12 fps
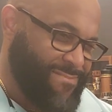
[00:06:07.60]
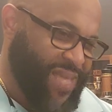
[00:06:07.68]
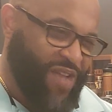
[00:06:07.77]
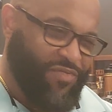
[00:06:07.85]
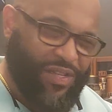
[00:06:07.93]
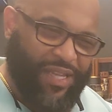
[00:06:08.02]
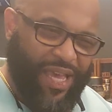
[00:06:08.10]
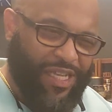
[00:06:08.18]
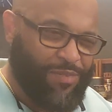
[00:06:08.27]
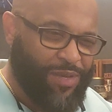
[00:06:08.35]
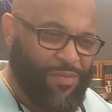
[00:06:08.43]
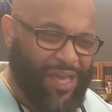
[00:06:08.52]
after
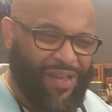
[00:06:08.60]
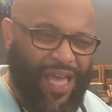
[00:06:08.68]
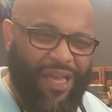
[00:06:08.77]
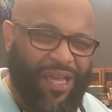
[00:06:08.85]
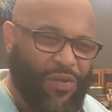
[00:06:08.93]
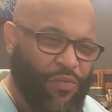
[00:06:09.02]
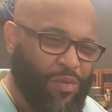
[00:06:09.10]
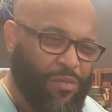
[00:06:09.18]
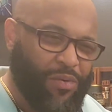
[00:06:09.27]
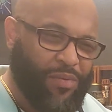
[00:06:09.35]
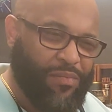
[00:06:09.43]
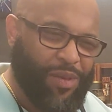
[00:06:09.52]
tax. Maybe I don't
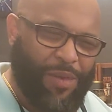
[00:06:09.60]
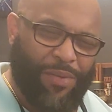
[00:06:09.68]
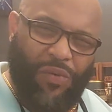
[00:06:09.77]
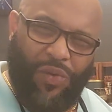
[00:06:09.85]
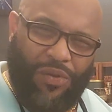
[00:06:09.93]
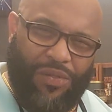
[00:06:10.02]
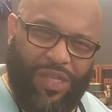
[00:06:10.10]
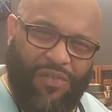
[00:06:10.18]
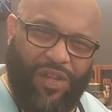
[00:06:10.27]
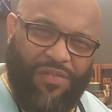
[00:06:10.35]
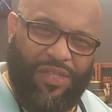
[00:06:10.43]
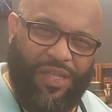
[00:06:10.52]
remember. Maybe I paid
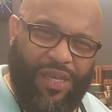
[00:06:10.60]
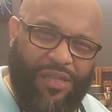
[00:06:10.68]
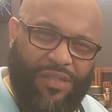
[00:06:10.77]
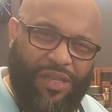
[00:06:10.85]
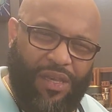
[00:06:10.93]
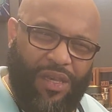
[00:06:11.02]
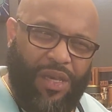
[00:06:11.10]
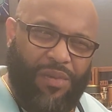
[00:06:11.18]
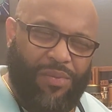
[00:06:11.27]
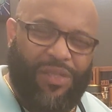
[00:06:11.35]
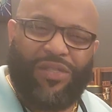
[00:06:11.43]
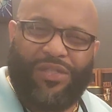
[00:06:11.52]
$107 after tax.
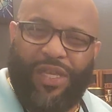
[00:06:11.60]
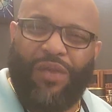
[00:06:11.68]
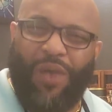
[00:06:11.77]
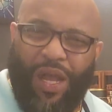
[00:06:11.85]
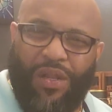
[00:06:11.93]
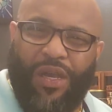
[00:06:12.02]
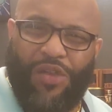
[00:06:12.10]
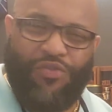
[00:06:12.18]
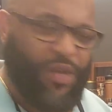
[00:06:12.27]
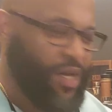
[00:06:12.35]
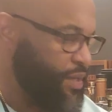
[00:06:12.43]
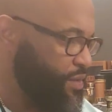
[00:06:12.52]
But let's just say around
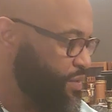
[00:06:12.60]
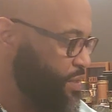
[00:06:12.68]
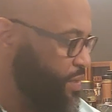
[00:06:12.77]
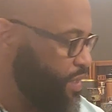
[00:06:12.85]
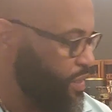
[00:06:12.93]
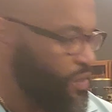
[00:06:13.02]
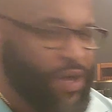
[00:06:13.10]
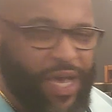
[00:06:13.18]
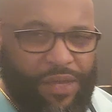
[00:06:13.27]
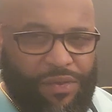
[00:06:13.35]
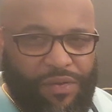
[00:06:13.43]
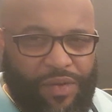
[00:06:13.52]
$100 here in
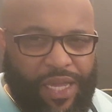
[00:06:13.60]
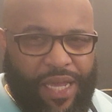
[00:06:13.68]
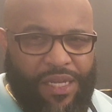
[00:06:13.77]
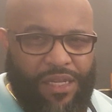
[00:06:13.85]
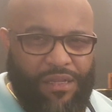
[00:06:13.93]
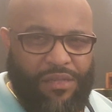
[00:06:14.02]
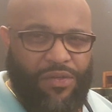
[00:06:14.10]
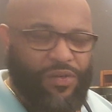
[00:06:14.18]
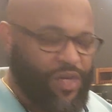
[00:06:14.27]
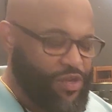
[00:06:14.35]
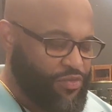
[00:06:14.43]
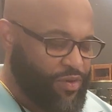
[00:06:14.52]
Ohio, 90 to
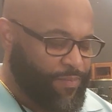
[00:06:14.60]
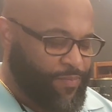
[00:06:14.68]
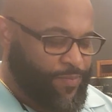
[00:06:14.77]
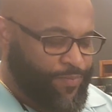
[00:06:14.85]
100.